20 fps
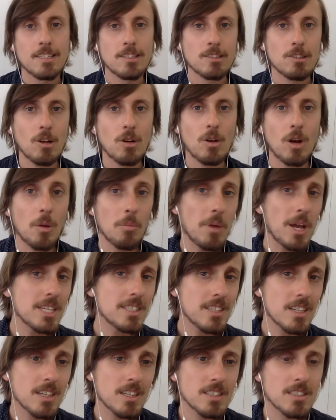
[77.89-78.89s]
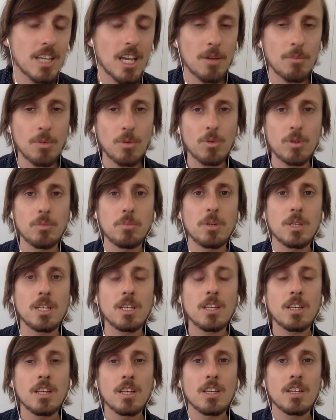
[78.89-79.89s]
So a basic example would
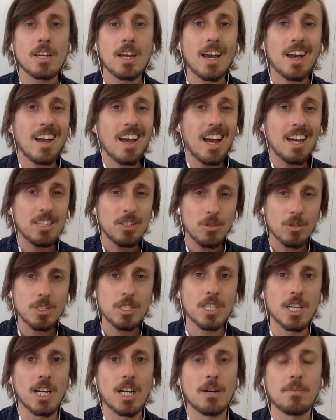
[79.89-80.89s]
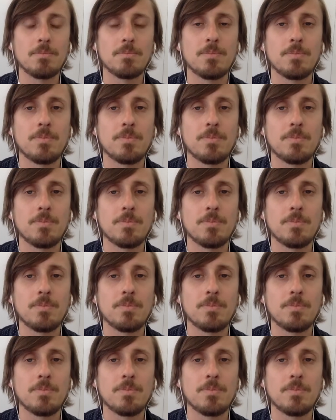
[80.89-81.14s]
be at your job.